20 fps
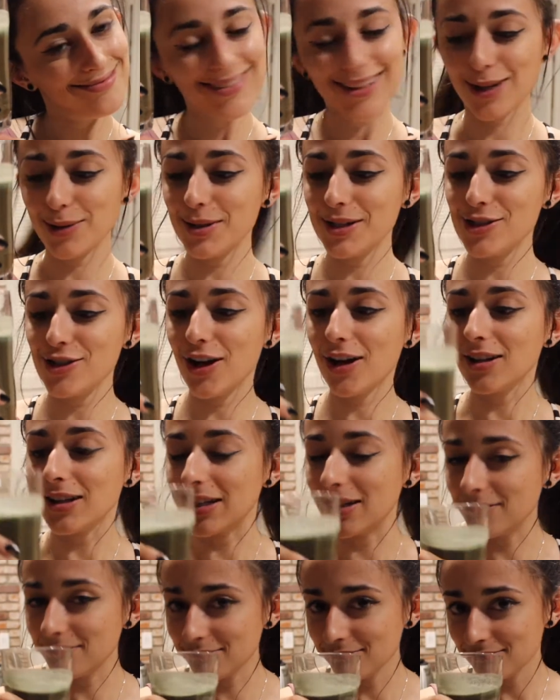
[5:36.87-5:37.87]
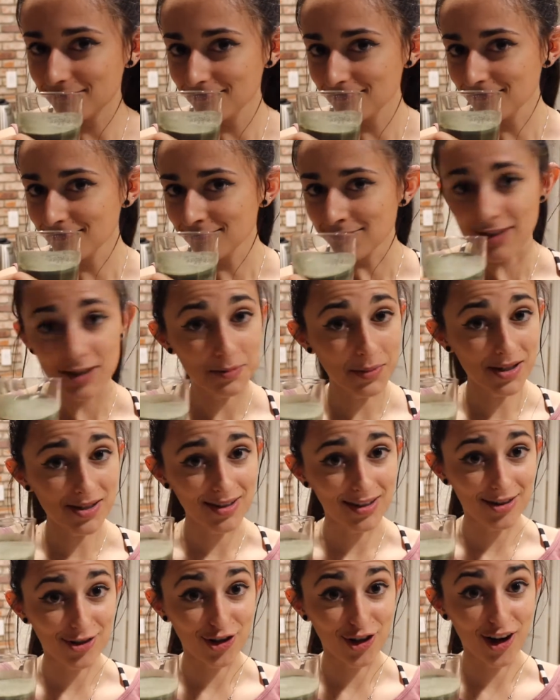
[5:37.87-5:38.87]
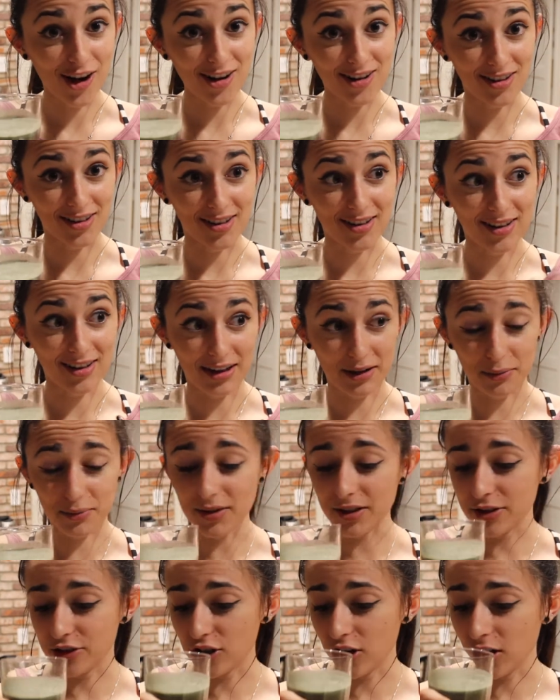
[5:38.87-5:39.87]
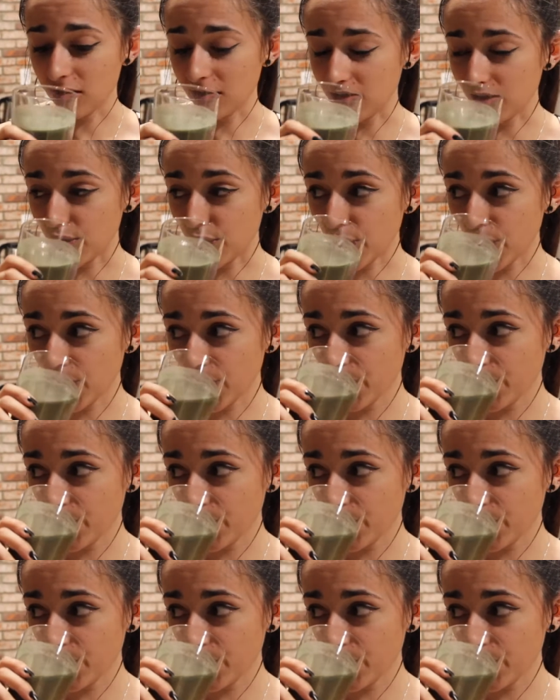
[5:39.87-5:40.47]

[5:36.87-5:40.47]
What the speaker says: The green chocolate. It smells like chocolate, like really chocolatey.